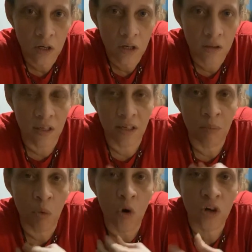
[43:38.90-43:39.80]
then
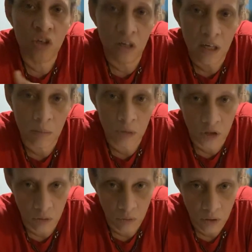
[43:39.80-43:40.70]
more is going to come to
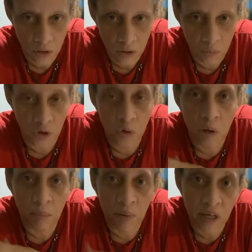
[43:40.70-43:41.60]
you. When you
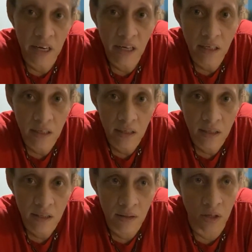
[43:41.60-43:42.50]
complain,
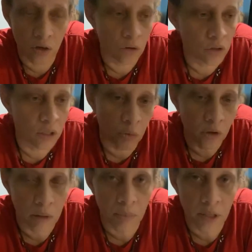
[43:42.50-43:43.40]
then you're going to see more
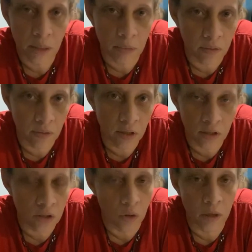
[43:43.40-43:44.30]
to complain about. And
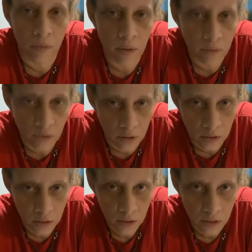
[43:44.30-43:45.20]
there's no way around it.
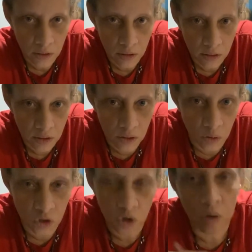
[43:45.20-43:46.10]

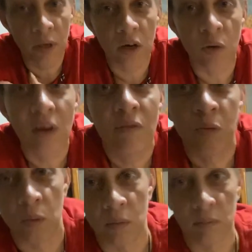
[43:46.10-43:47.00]
So start being
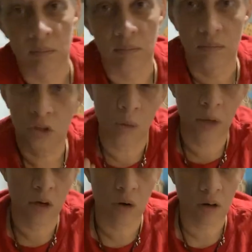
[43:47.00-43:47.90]
grateful. Start
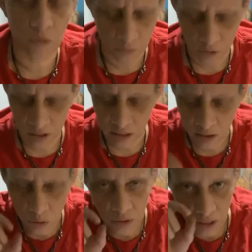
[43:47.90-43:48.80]
being grateful for the
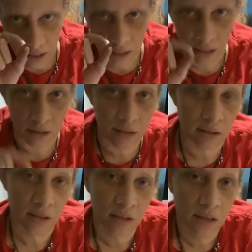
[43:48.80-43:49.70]
little things.
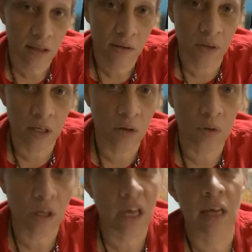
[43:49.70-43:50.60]
The little
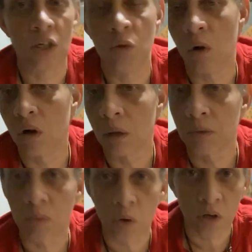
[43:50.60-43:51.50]
things. You woke up
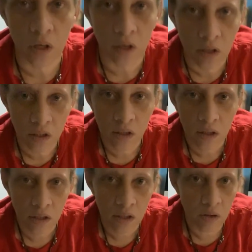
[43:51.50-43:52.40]
this morning.
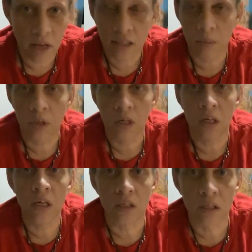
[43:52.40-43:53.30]
You had something to
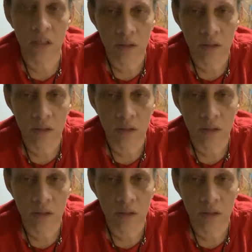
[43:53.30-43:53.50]
eat.